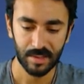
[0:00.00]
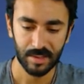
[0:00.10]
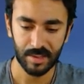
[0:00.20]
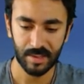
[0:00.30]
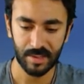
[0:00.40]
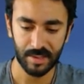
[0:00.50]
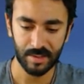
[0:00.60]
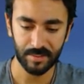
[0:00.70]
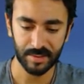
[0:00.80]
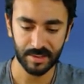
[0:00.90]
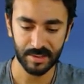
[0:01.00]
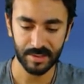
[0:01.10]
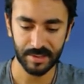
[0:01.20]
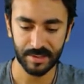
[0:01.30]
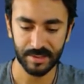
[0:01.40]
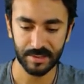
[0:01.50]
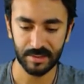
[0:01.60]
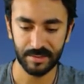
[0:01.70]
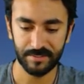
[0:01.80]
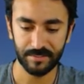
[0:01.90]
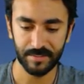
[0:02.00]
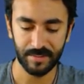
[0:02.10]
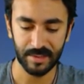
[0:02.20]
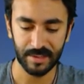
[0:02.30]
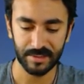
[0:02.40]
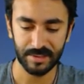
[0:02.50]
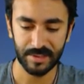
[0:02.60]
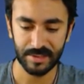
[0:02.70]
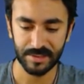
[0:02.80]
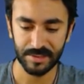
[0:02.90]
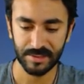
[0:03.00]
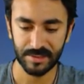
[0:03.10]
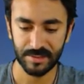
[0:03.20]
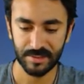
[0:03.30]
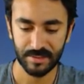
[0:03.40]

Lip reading: And we're gonna leave it maybe like this.